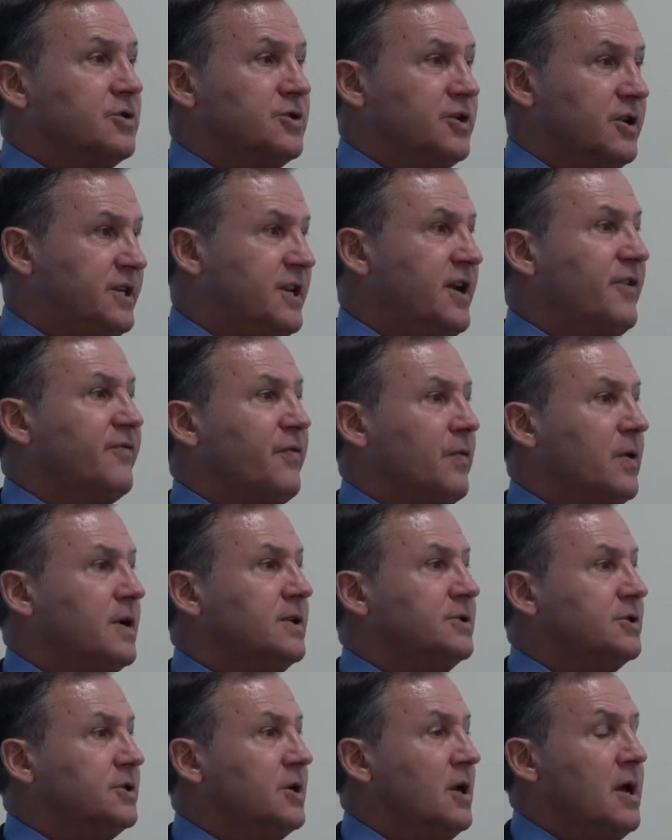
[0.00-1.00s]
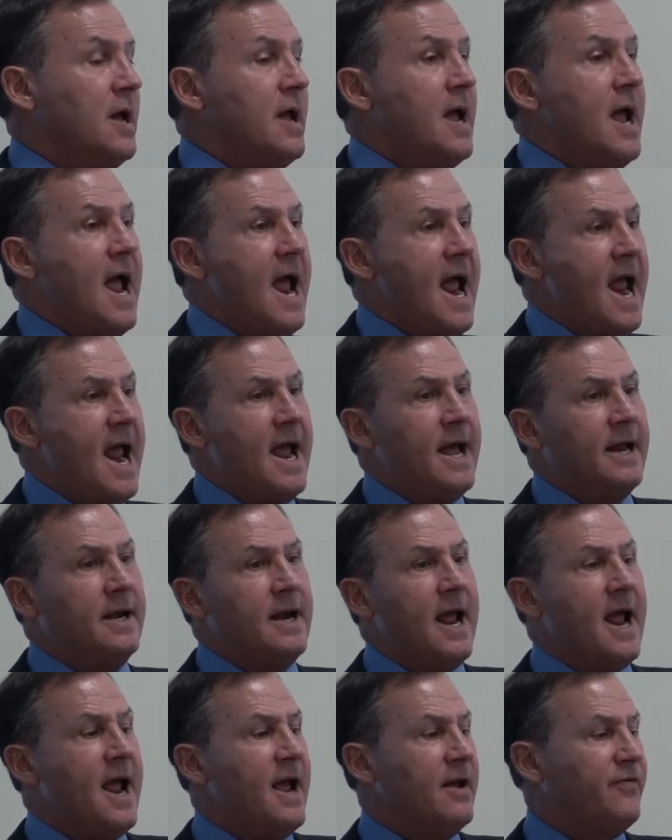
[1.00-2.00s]
a difference.
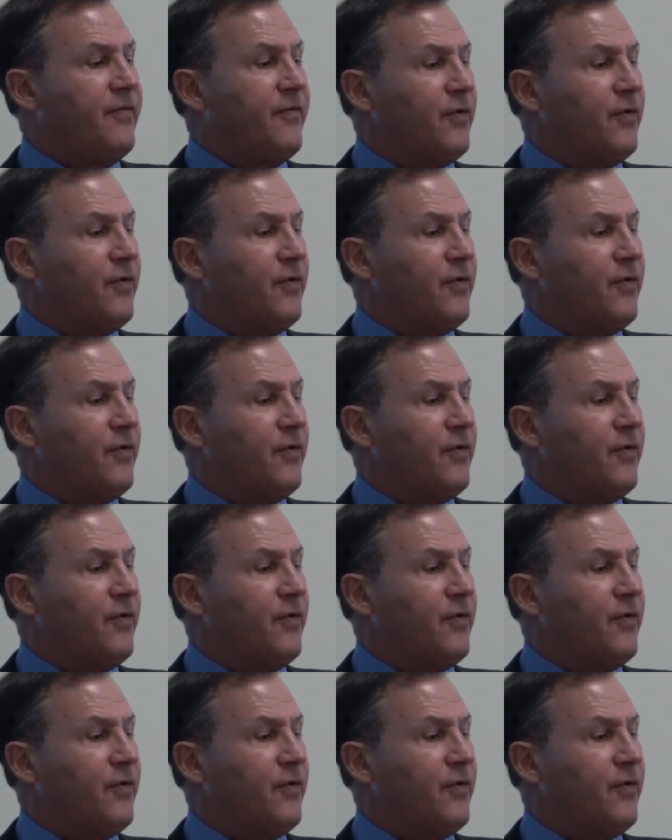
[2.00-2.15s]
And